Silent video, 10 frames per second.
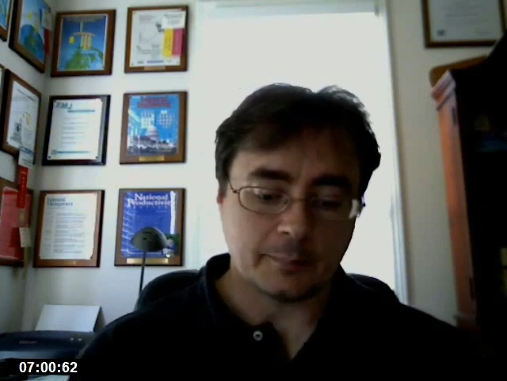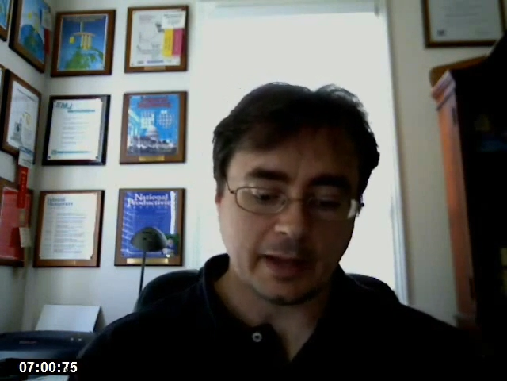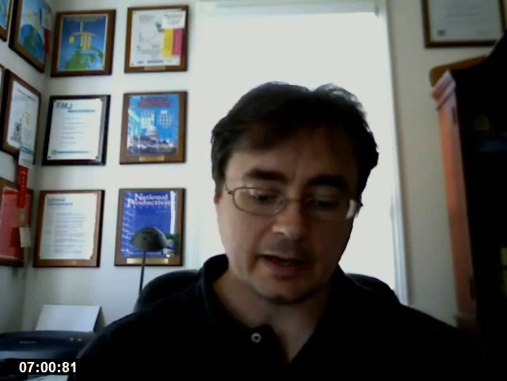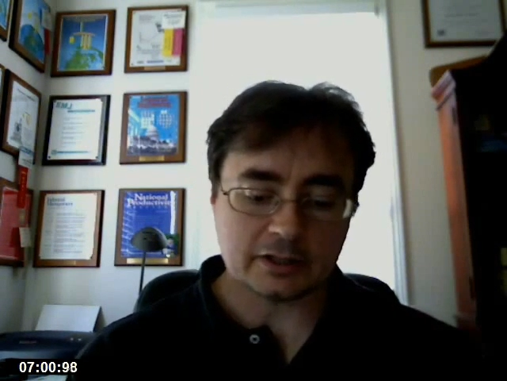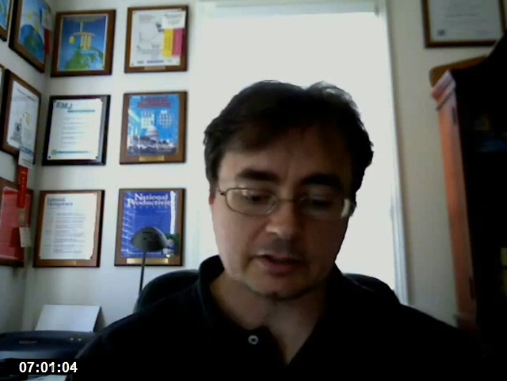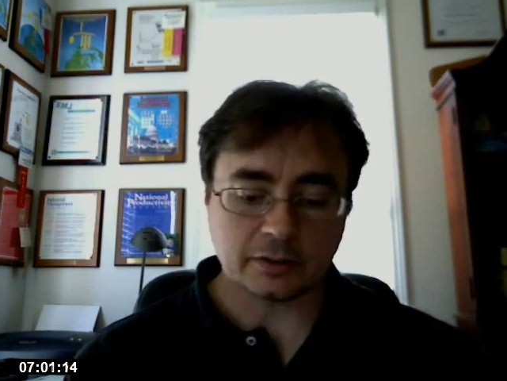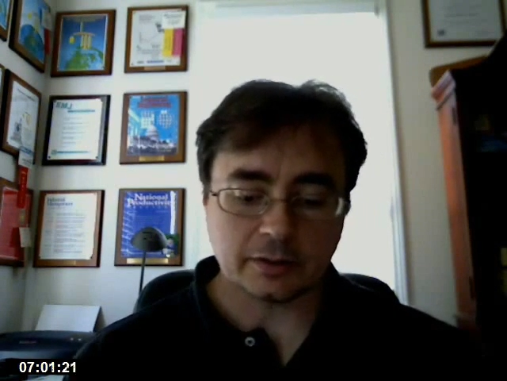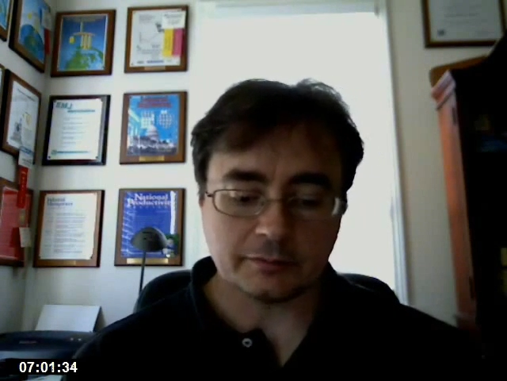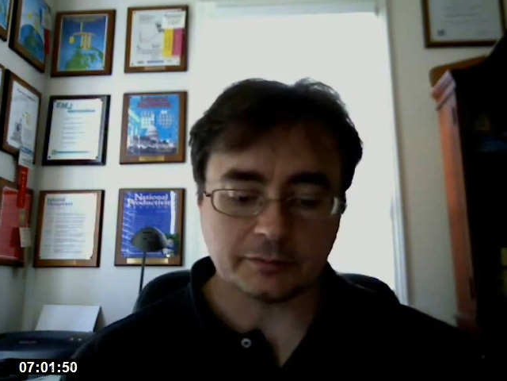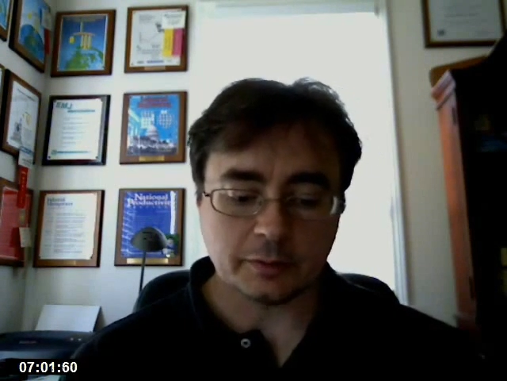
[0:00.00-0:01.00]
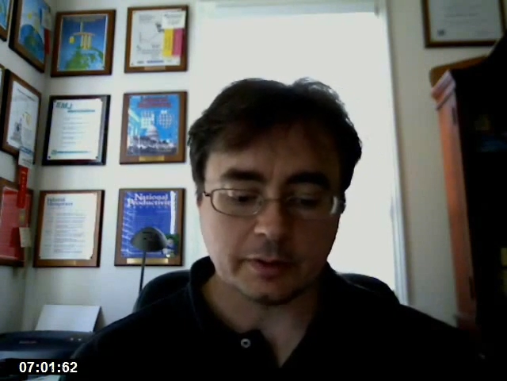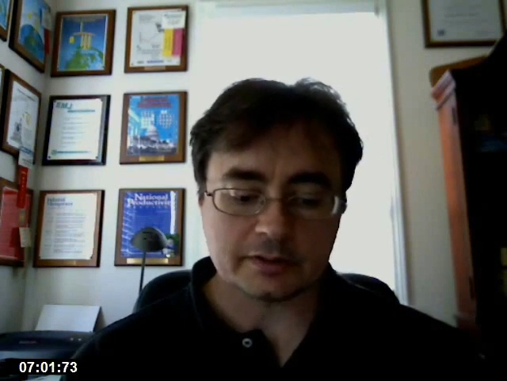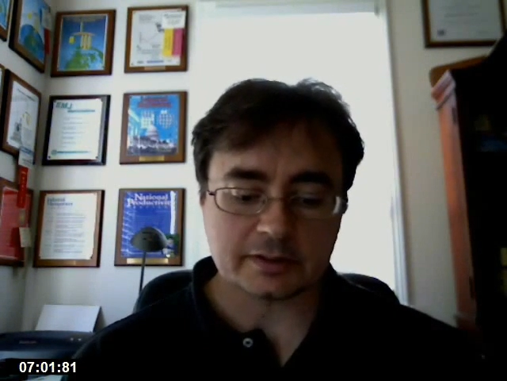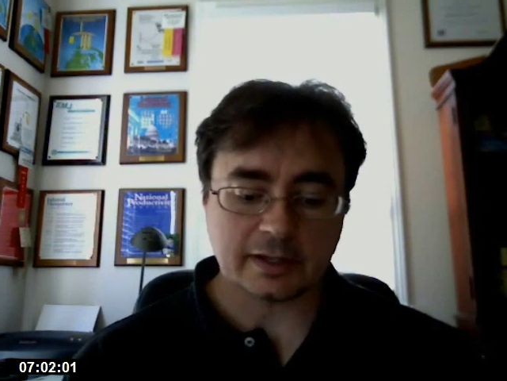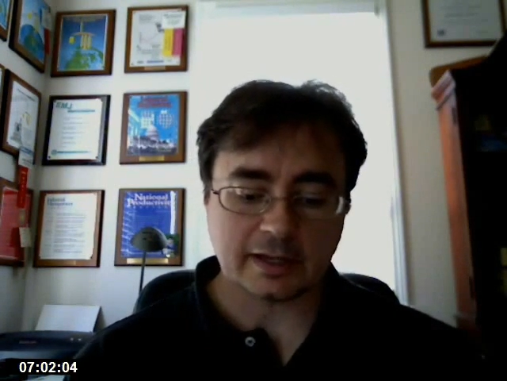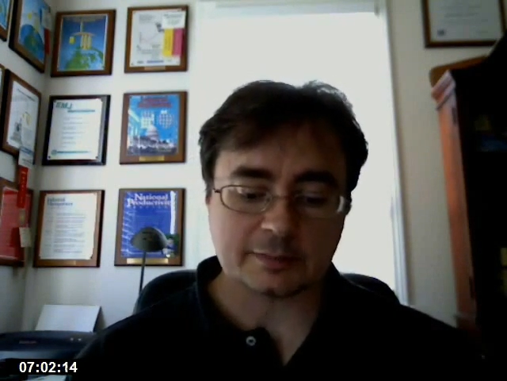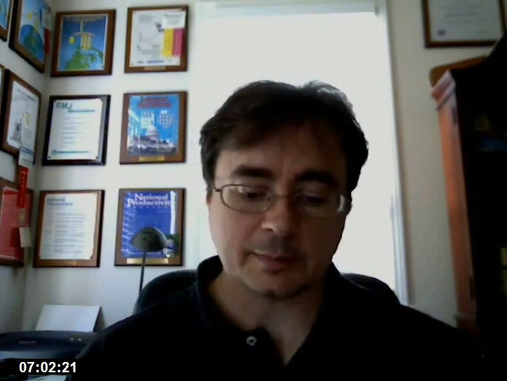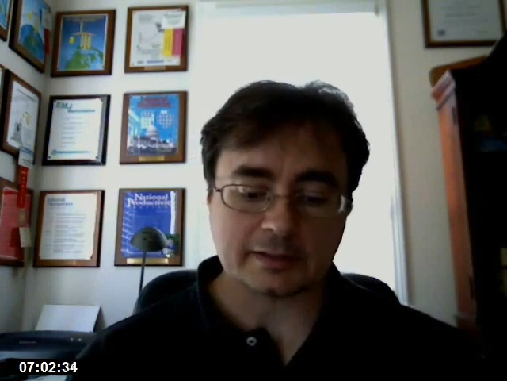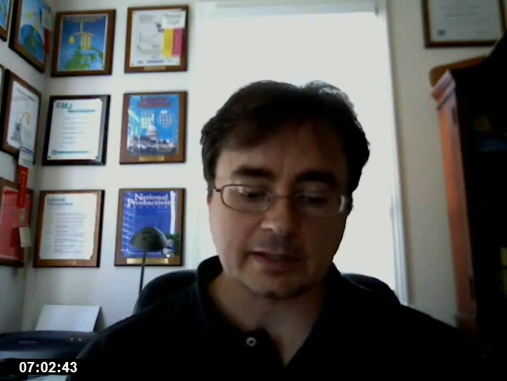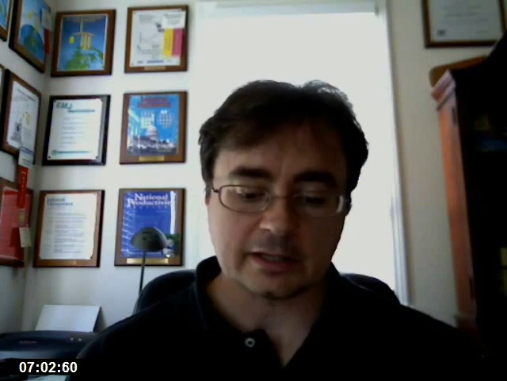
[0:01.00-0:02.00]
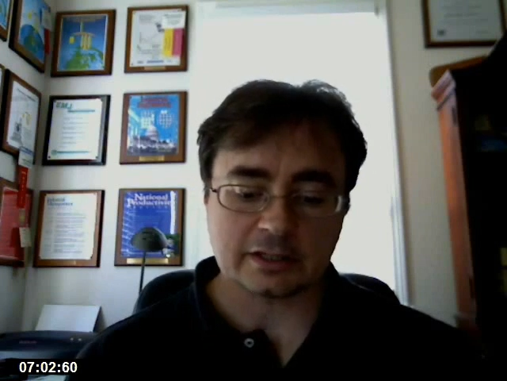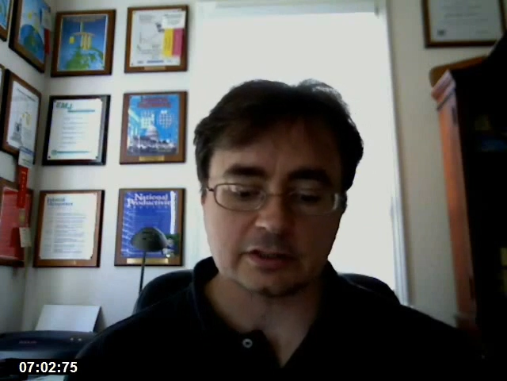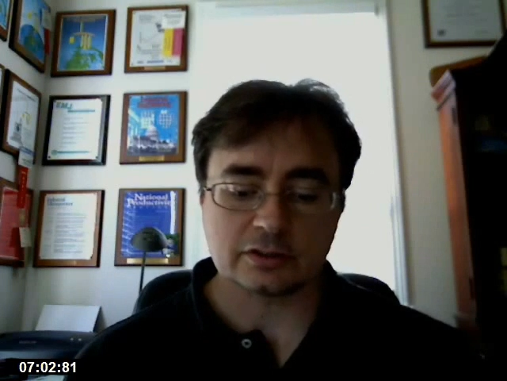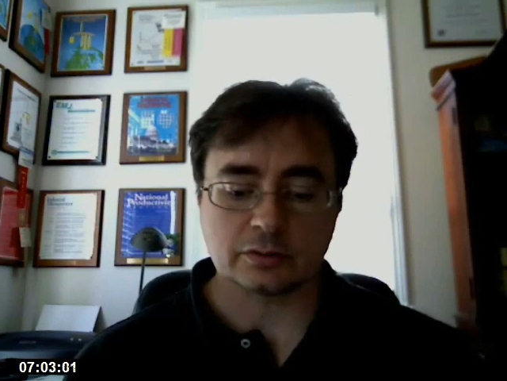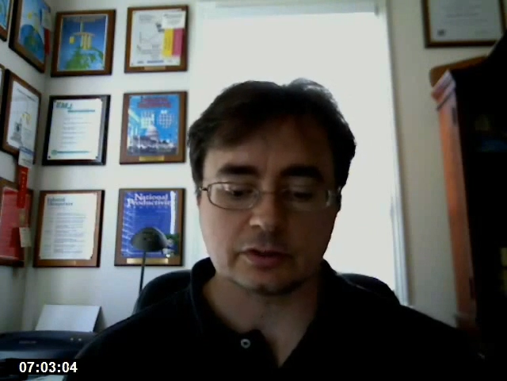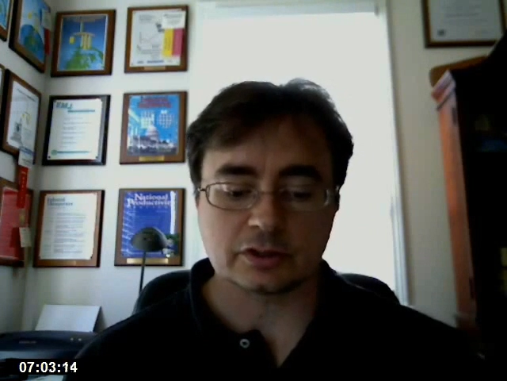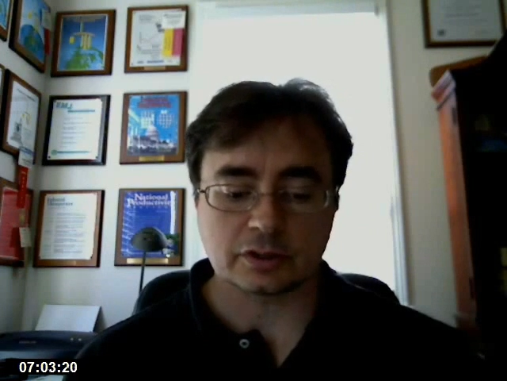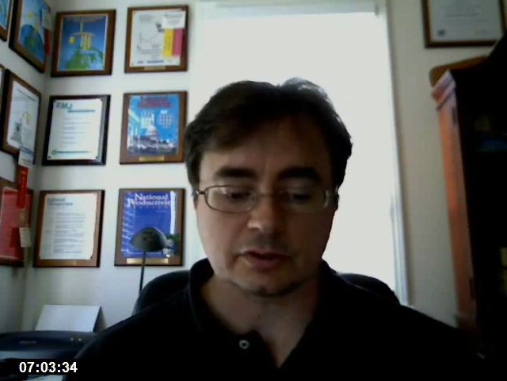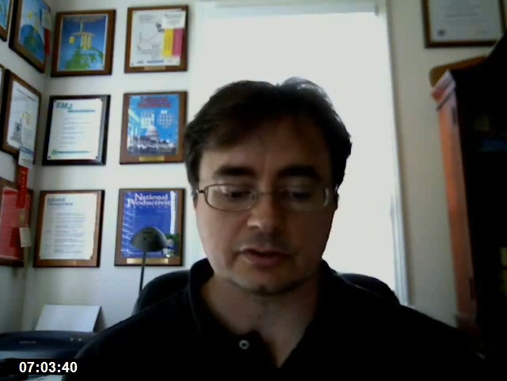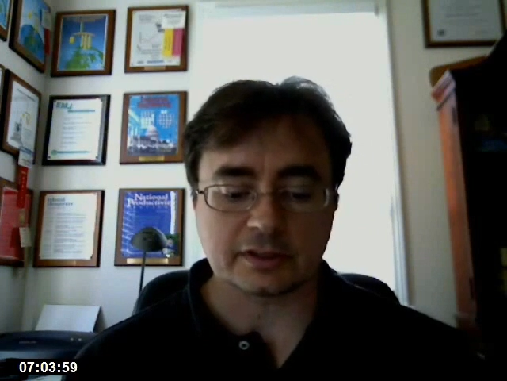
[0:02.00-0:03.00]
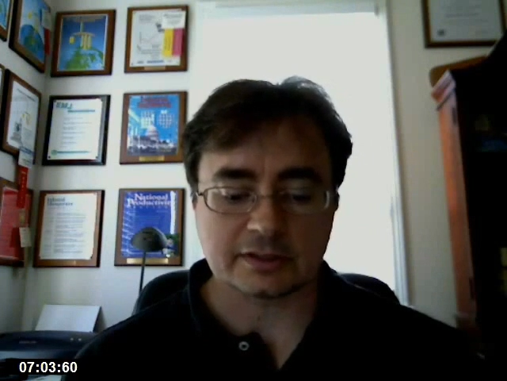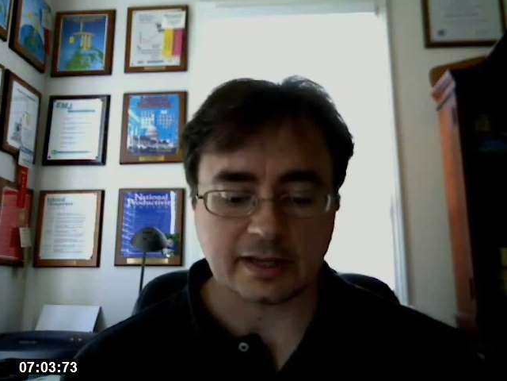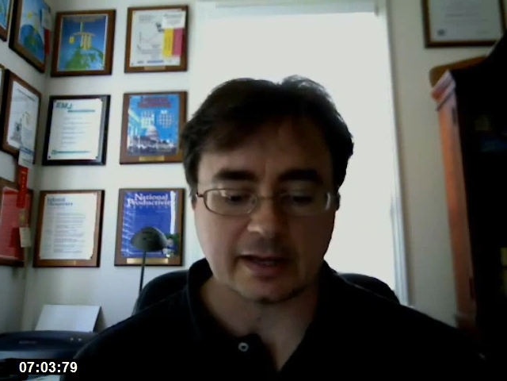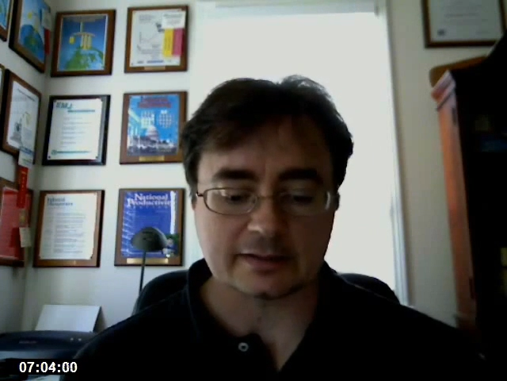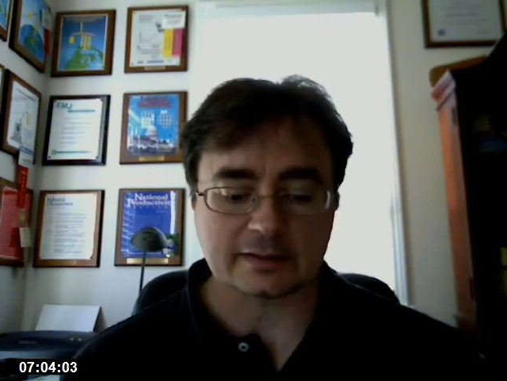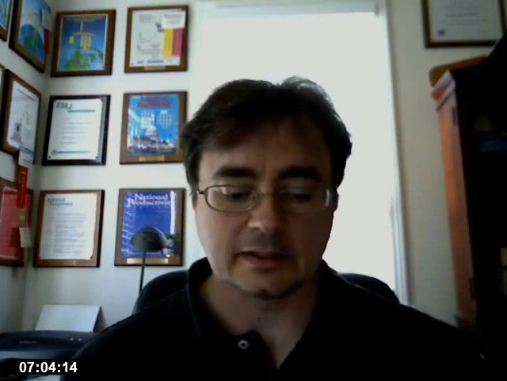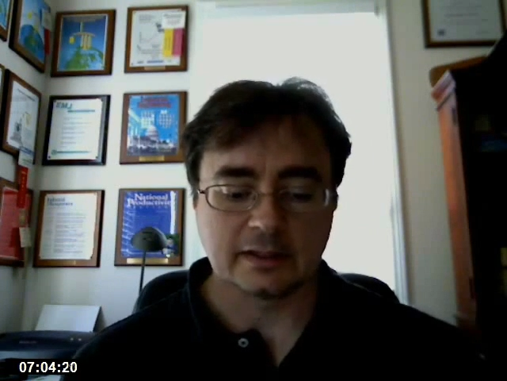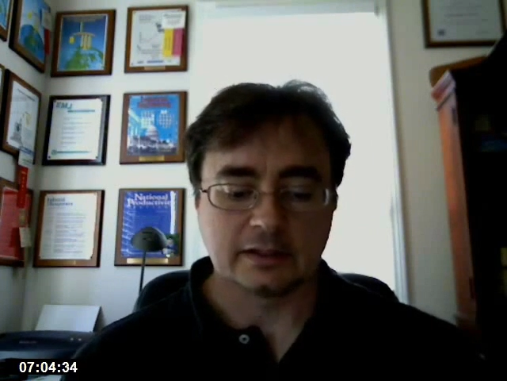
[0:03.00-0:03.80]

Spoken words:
Manage their influence and expectations to ensure success.